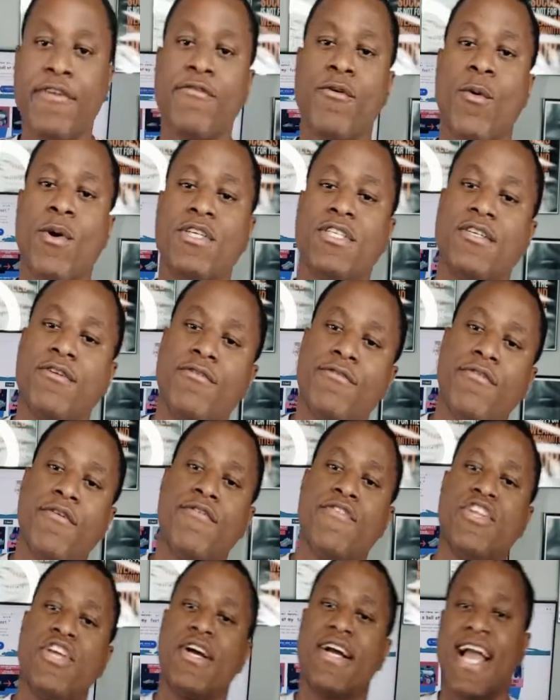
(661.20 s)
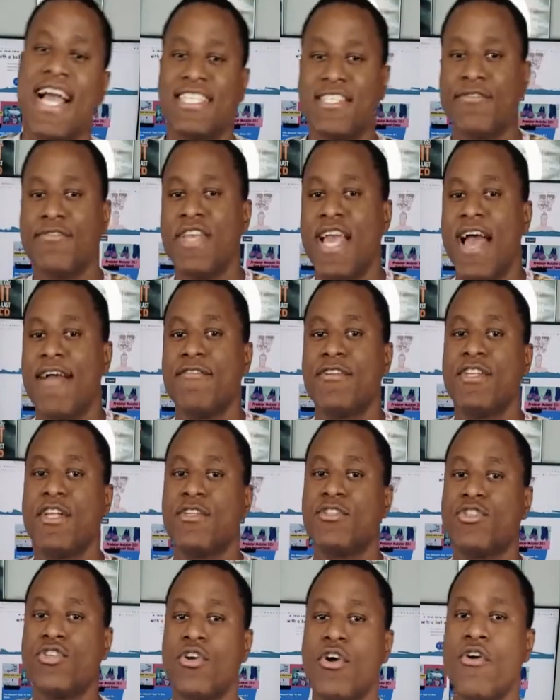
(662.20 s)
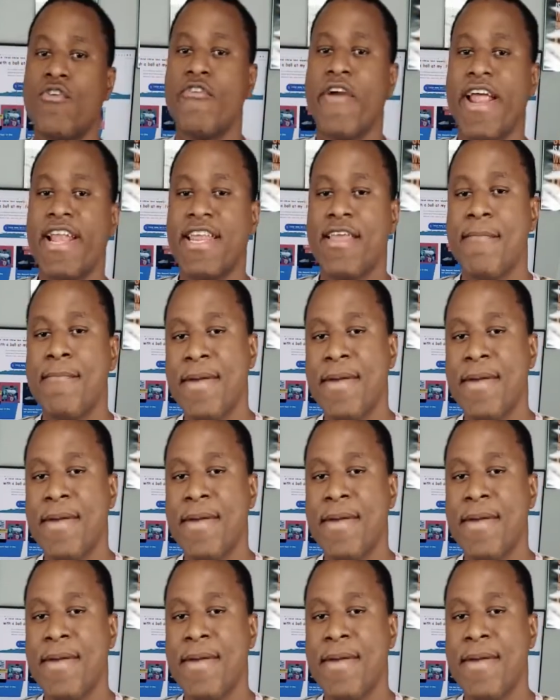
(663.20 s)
you for watching the review video, guys. If you haven't done so already,